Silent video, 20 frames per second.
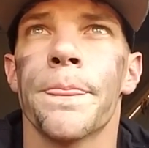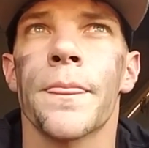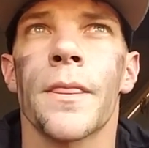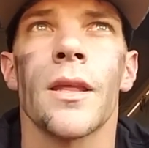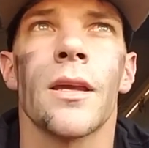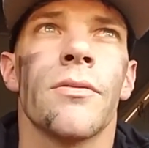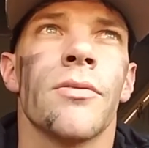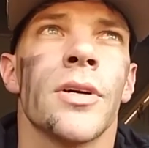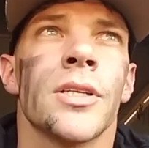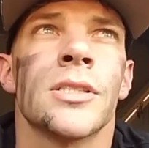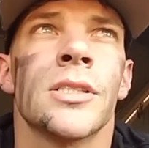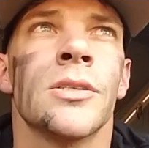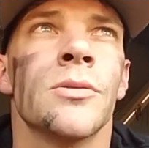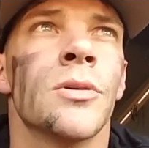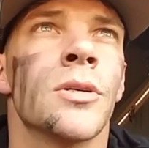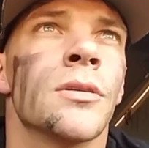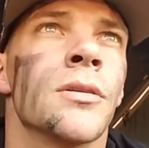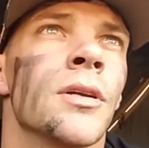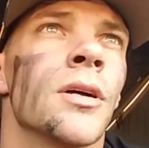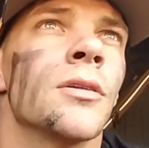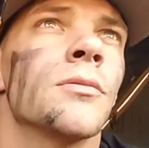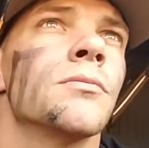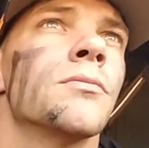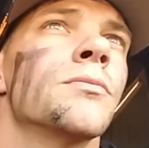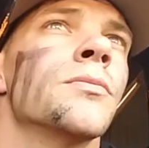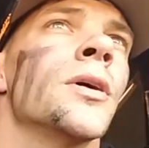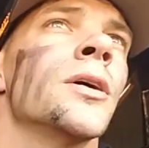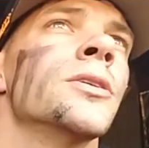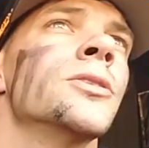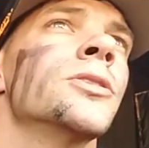if I see one, I'll
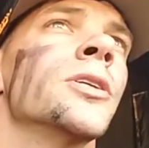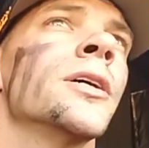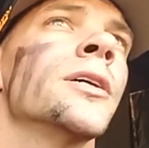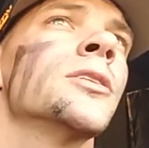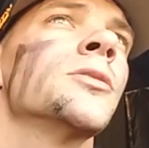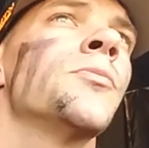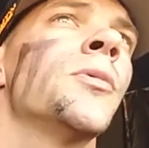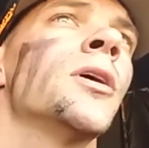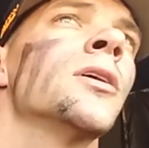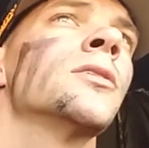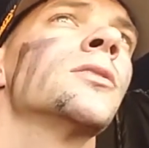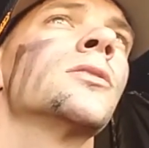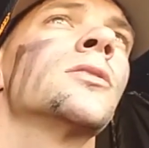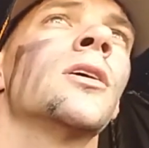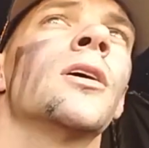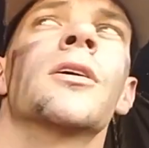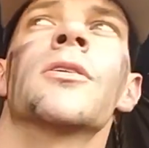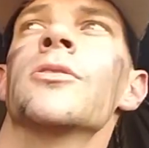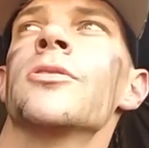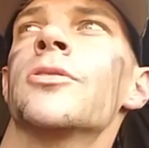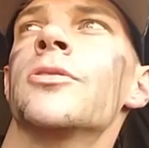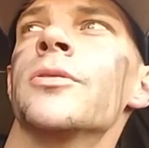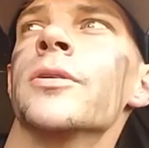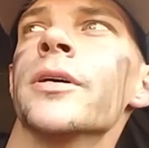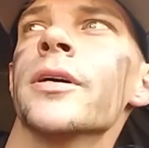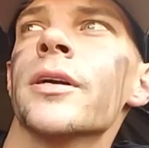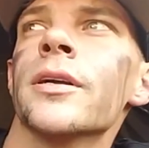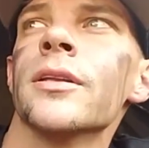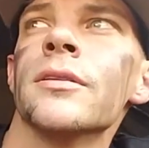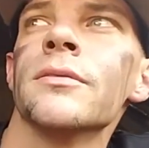probably try a spot and stalk real
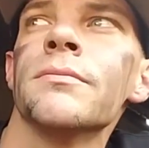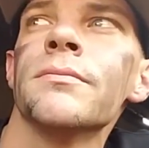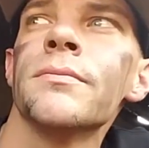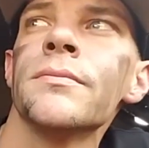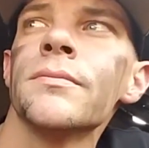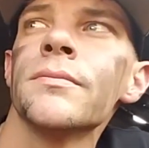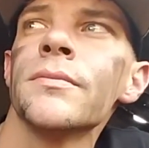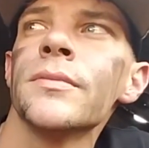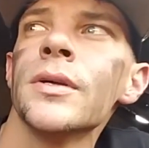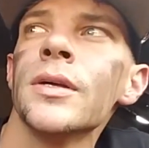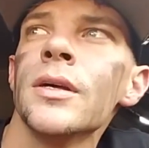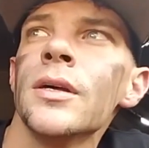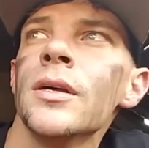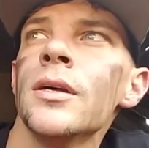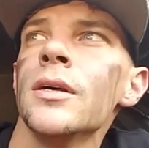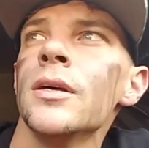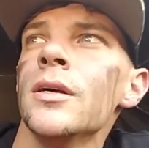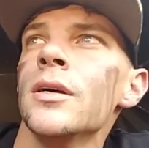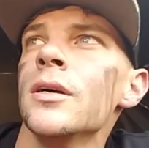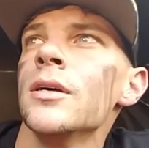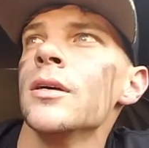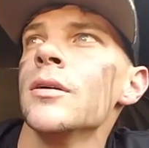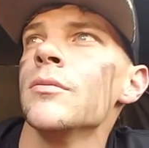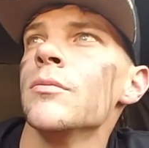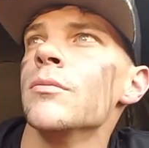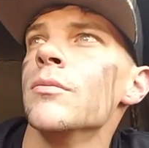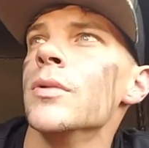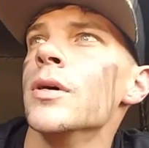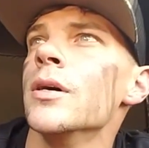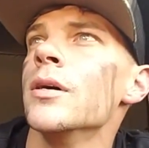quick.
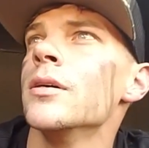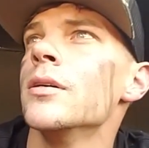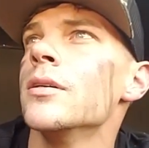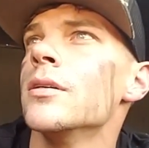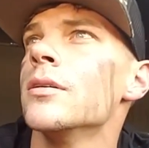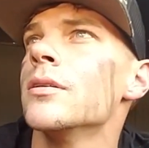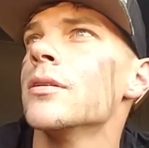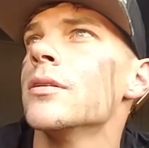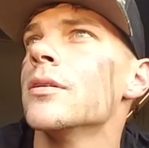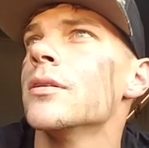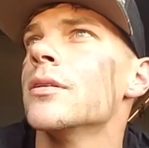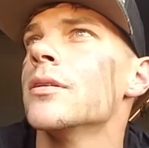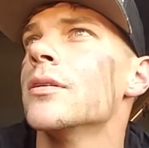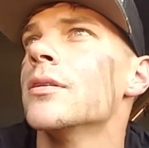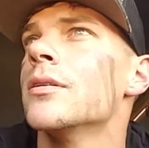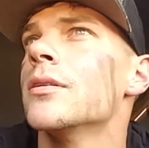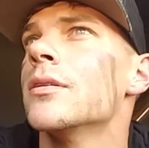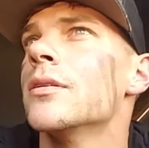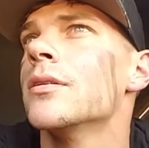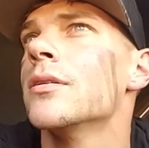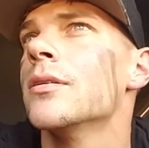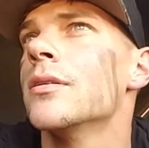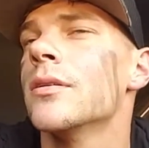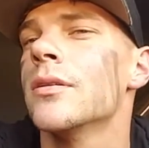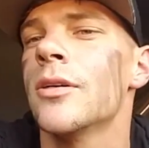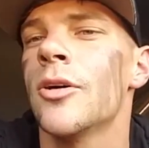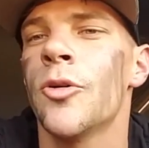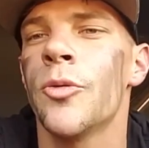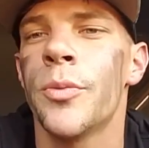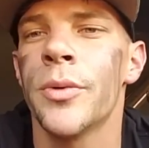But
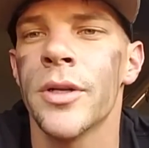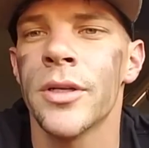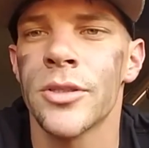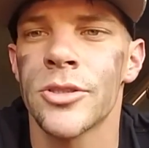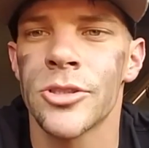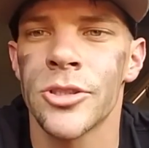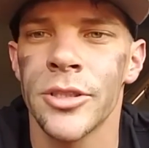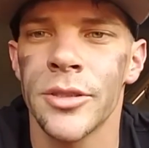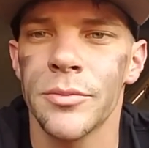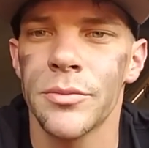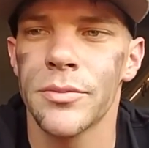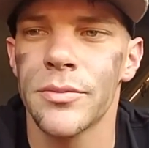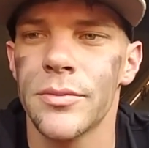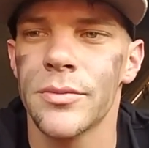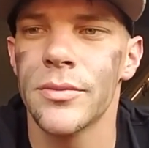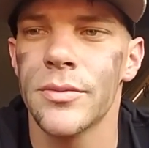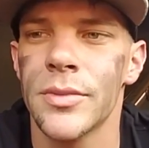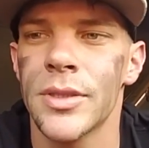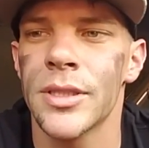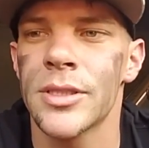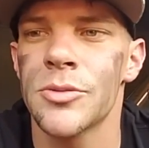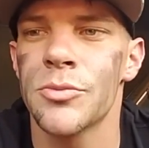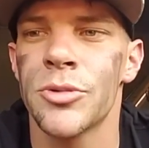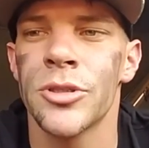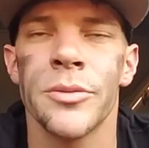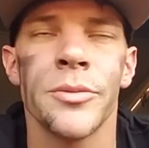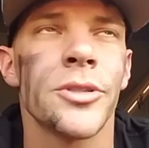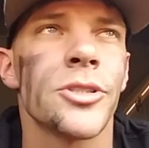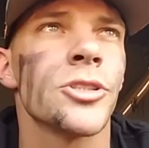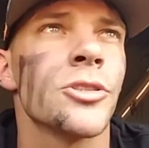opening trip, that's
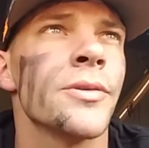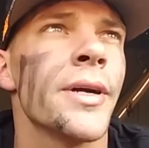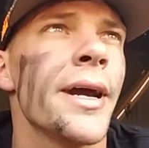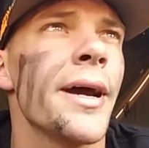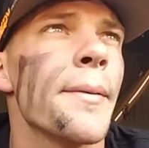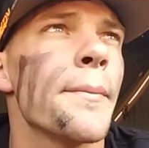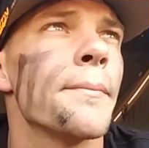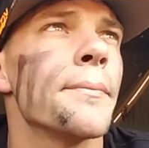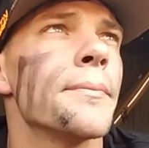pretty much a wrap.